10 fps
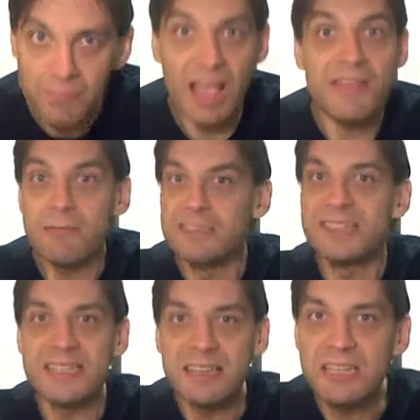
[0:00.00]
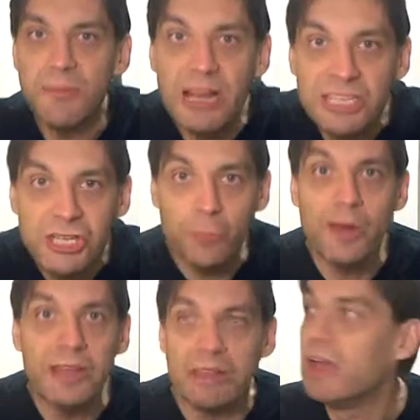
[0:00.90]
And they would stick to my
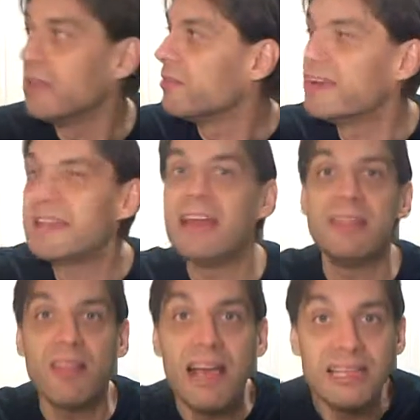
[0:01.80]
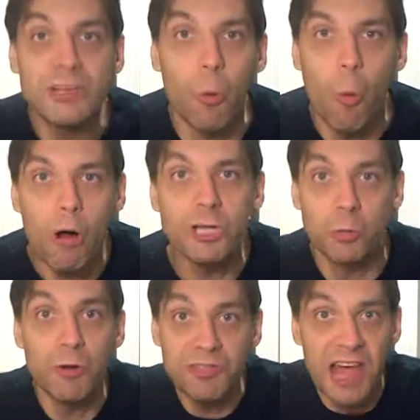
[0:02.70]
screen make, like they'd like to watch
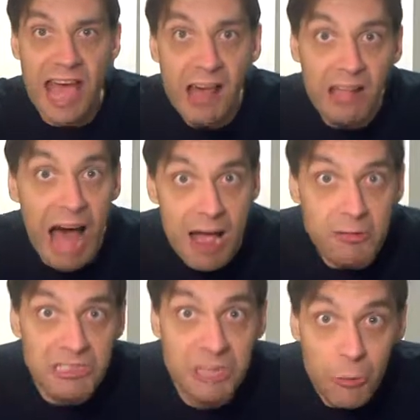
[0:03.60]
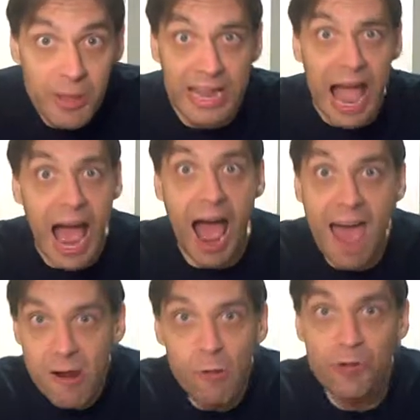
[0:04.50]
what the hell I was doing. Right.
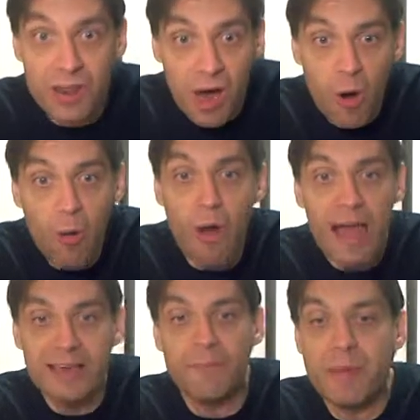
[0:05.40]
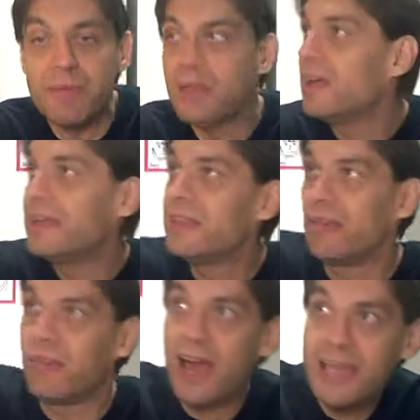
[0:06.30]
I don't know. maybe they like the
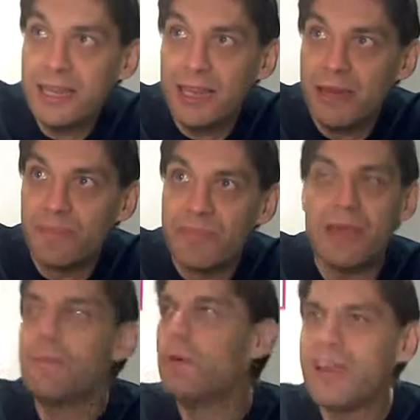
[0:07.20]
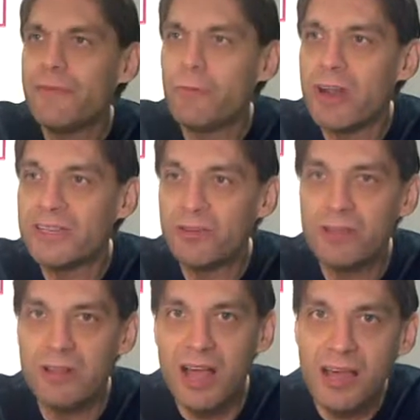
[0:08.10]
light. Yeah, but even when I turned
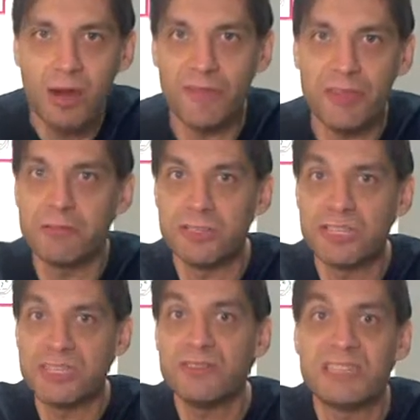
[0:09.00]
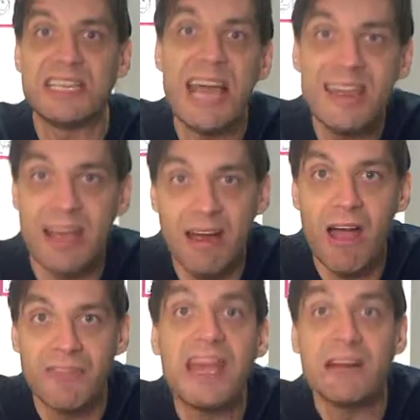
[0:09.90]
the light off, they would just still, still stay there
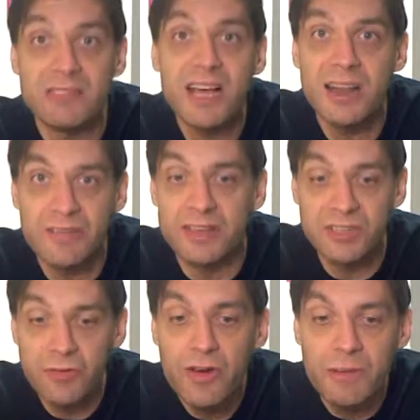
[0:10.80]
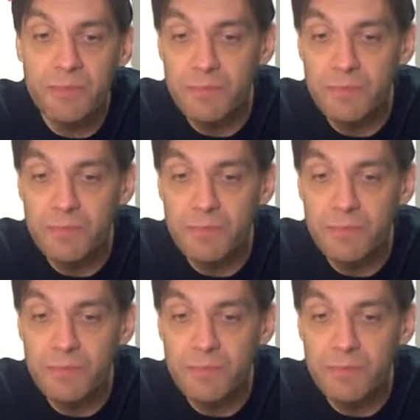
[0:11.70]
on the outside of the screen. I used to